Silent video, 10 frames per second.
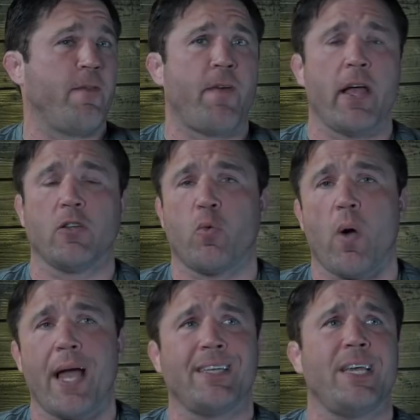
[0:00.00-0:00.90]
failed
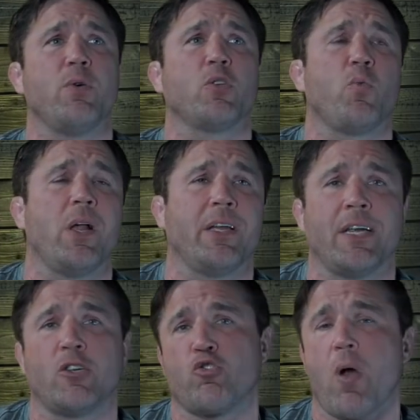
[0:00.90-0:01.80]
twice, he was willing
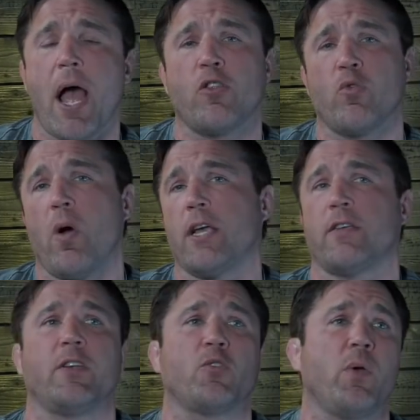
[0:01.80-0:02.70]
to try twice.
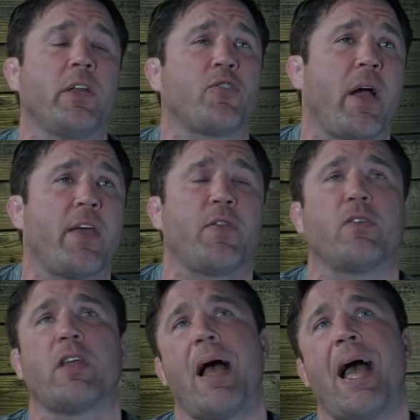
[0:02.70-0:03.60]
If he's willing to try a third
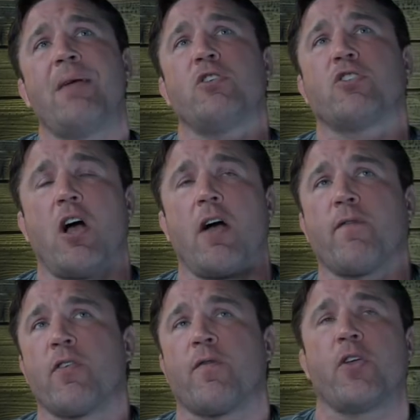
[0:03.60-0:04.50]
time, I'm just
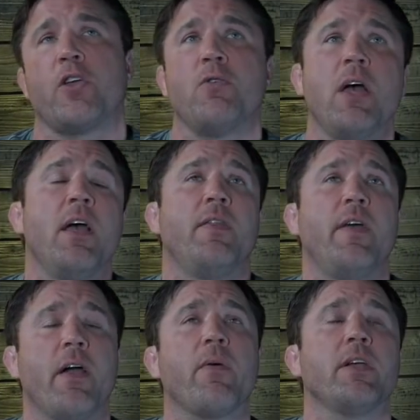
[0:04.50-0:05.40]
offering for you.
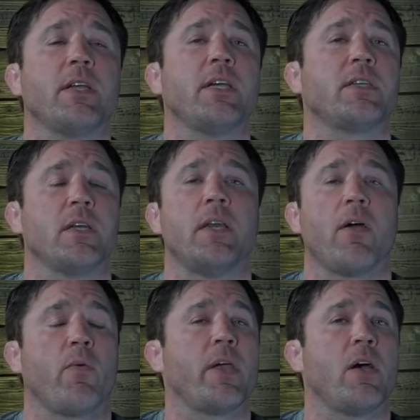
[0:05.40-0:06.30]
There is a
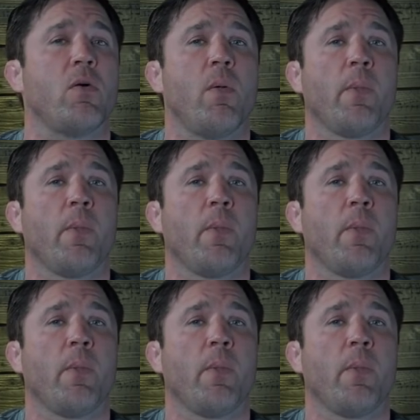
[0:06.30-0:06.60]
scenario.